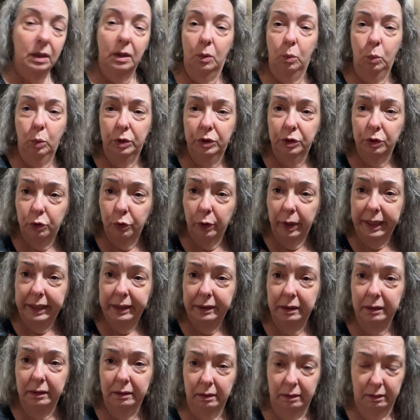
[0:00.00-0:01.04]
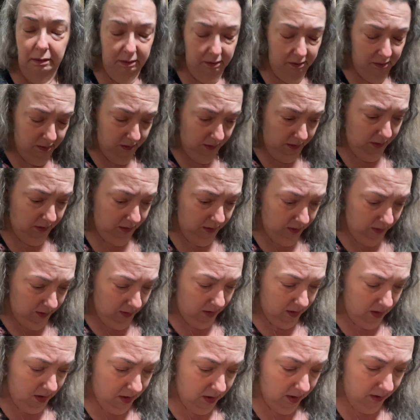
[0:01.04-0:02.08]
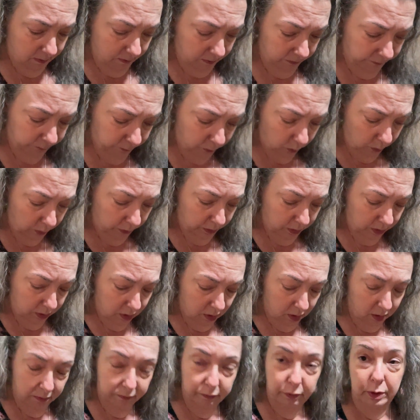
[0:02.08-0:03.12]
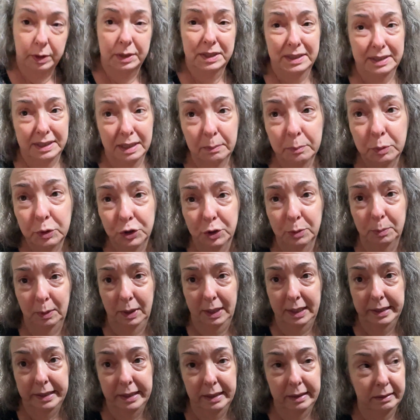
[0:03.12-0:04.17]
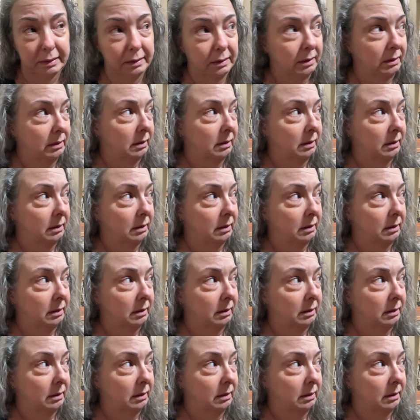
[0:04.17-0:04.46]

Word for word: wooden crate um, for the yarn for his temperature blanket.